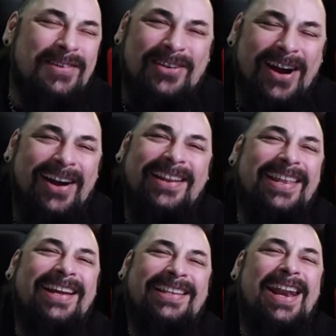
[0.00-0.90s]
priority
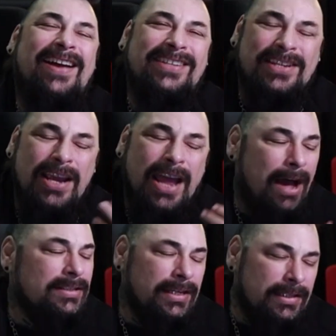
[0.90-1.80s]
like that. I
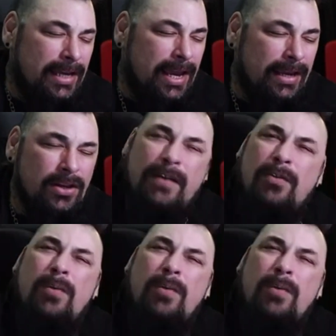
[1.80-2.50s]
was like, dang, you never